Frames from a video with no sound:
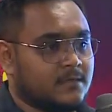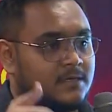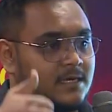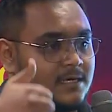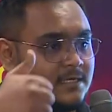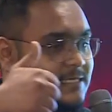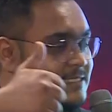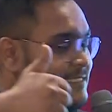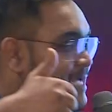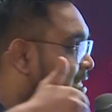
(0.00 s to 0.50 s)

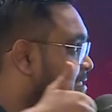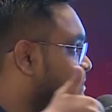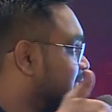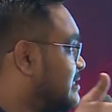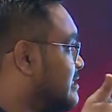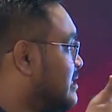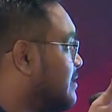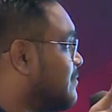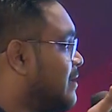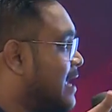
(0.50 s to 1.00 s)
a design
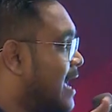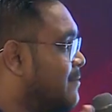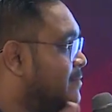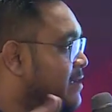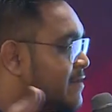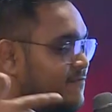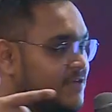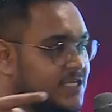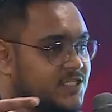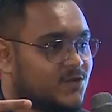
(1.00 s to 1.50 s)
system can be
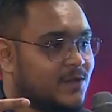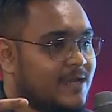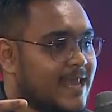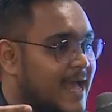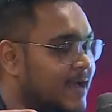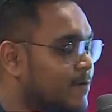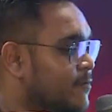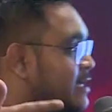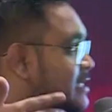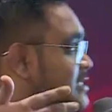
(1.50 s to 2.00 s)
a visual
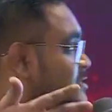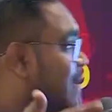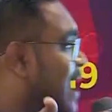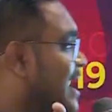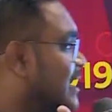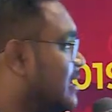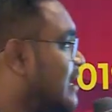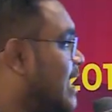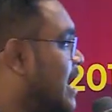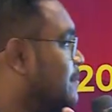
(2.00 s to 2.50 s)
language,
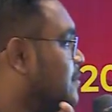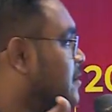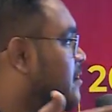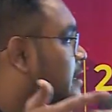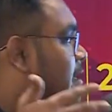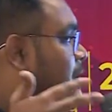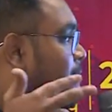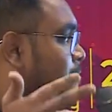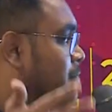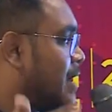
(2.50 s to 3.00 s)
pattern
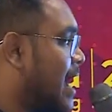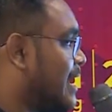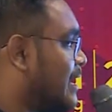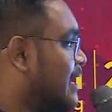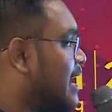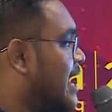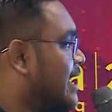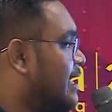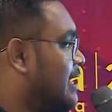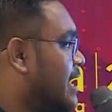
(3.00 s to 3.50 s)
library, brand
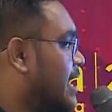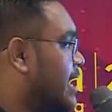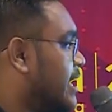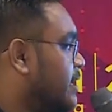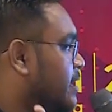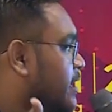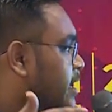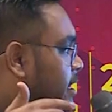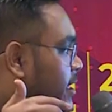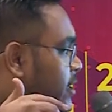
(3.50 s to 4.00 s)
guideline,